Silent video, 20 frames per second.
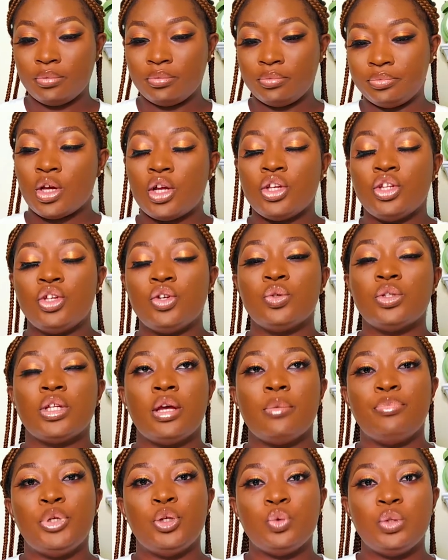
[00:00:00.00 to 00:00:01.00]
You can use a
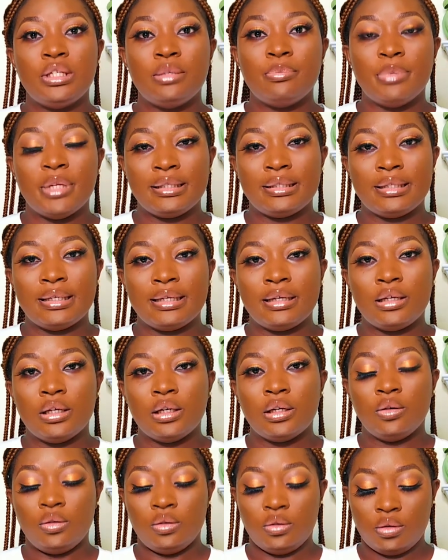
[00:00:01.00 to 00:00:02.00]
beauty blender
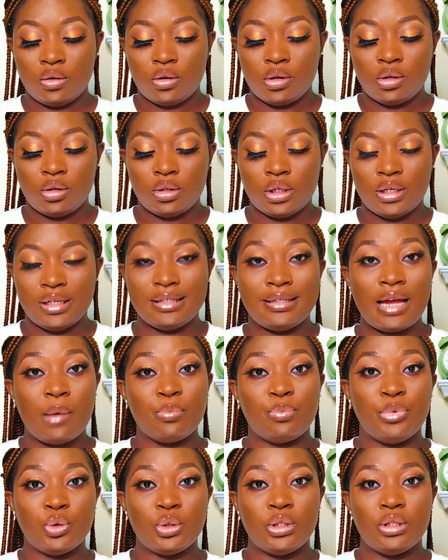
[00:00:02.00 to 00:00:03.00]
or a
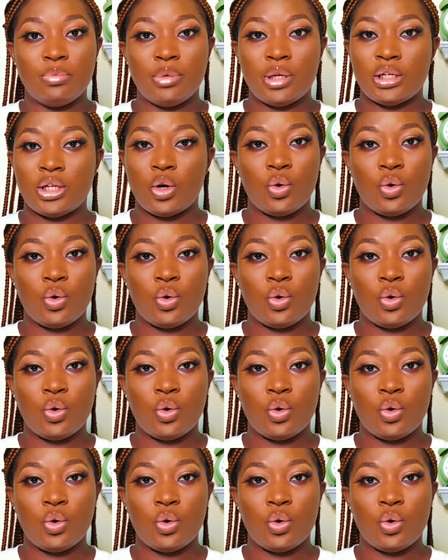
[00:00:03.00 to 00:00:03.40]
damp beauty blender